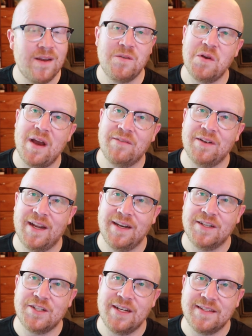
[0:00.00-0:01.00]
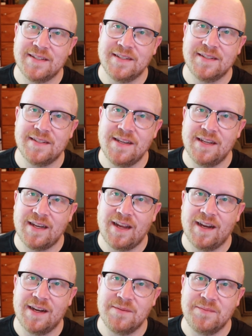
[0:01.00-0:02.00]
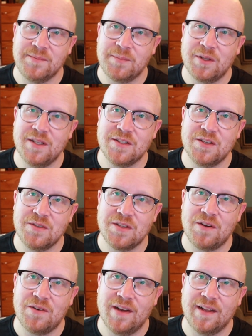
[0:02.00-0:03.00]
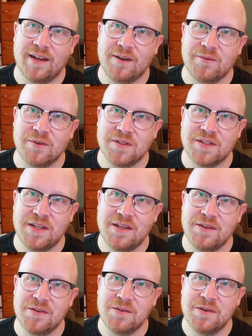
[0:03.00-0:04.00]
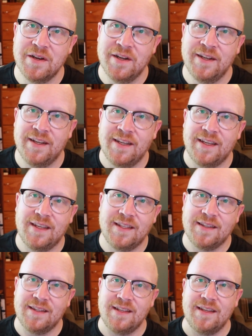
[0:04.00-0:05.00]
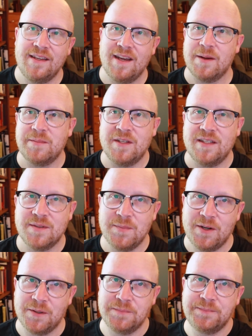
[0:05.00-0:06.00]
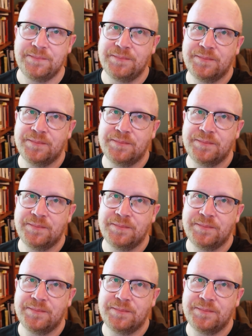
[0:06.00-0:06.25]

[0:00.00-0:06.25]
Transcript: if you haven't gotten a chance to see it, um, please do so, and I will see you in the update tomorrow.